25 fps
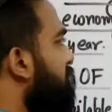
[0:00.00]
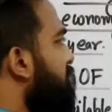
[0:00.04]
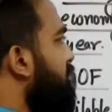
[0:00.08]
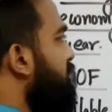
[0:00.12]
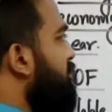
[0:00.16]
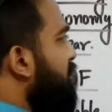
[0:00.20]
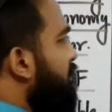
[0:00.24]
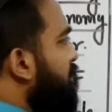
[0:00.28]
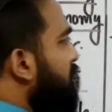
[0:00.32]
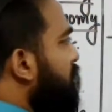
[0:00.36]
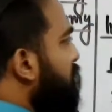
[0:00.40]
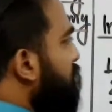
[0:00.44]

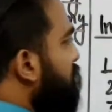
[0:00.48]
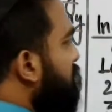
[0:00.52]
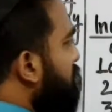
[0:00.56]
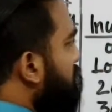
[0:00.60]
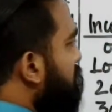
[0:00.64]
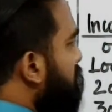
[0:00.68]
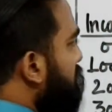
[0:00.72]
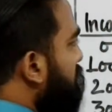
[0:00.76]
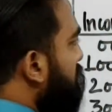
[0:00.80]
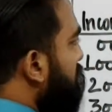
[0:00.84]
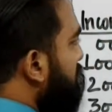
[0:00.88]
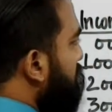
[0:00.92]

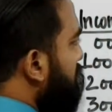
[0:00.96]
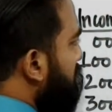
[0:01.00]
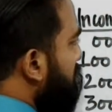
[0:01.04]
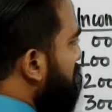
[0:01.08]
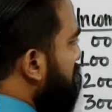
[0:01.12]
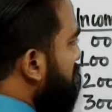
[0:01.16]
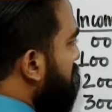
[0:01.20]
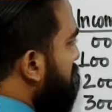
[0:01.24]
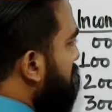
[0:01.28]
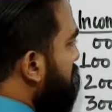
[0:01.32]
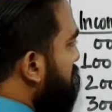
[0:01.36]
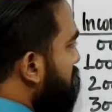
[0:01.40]
Zero.
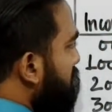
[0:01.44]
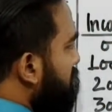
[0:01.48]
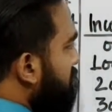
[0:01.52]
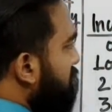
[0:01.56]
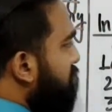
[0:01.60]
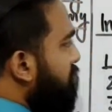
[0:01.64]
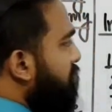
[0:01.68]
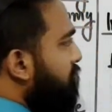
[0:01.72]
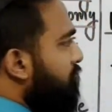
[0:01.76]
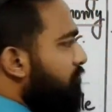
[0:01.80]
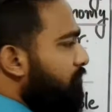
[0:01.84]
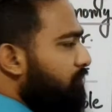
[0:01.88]

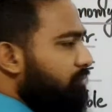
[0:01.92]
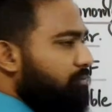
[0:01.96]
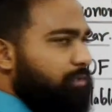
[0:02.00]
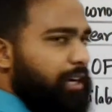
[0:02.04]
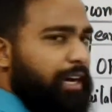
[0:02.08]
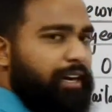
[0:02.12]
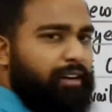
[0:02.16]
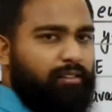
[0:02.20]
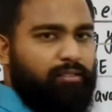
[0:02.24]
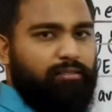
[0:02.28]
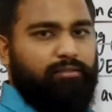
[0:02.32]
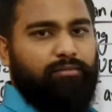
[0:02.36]

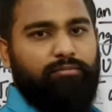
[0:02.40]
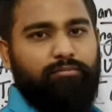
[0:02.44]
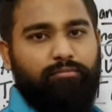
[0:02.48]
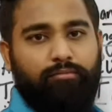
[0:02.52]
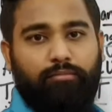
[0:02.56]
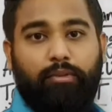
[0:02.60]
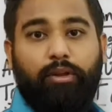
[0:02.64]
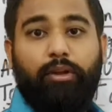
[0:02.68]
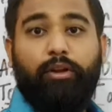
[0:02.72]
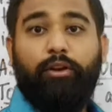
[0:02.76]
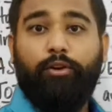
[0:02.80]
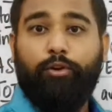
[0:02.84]
Right?
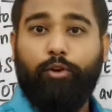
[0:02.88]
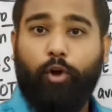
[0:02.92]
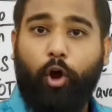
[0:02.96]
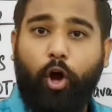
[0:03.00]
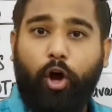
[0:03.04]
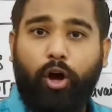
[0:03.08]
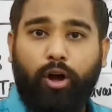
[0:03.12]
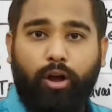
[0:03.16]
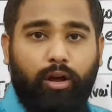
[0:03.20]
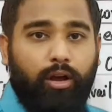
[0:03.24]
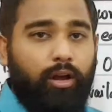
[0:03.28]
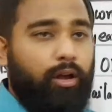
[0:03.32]

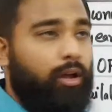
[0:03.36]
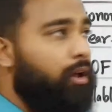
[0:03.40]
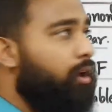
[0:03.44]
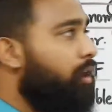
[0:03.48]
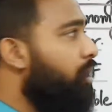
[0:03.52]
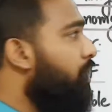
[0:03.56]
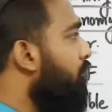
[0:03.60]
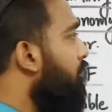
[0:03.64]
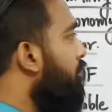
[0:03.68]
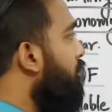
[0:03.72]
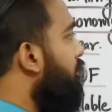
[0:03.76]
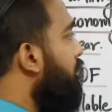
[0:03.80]
Wrong.